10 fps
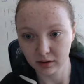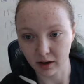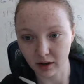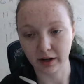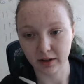
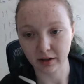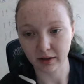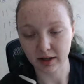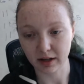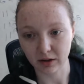Okay, so it
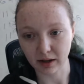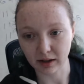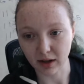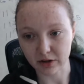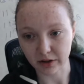looks like you got a
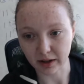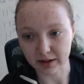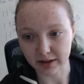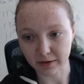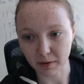laundry
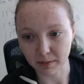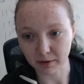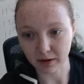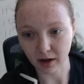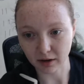list of people
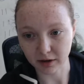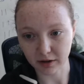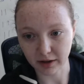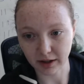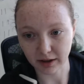to talk to
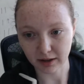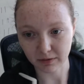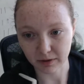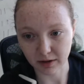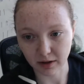get things
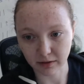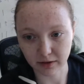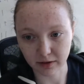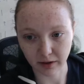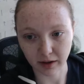resolved.
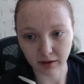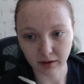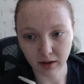Okay.